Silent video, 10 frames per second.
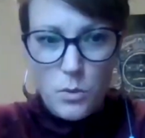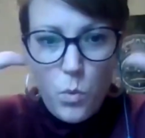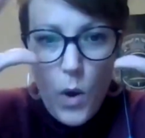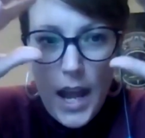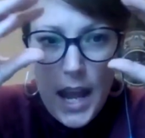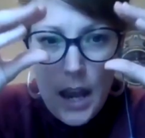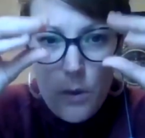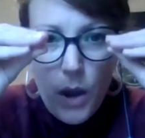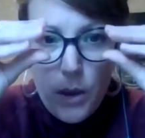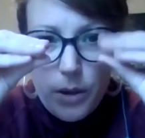
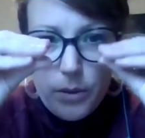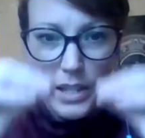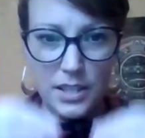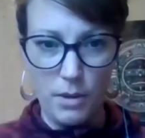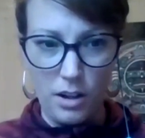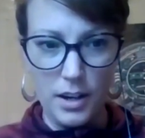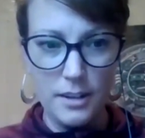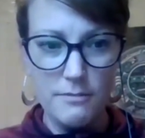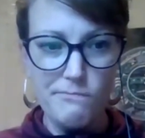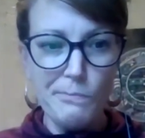way smaller.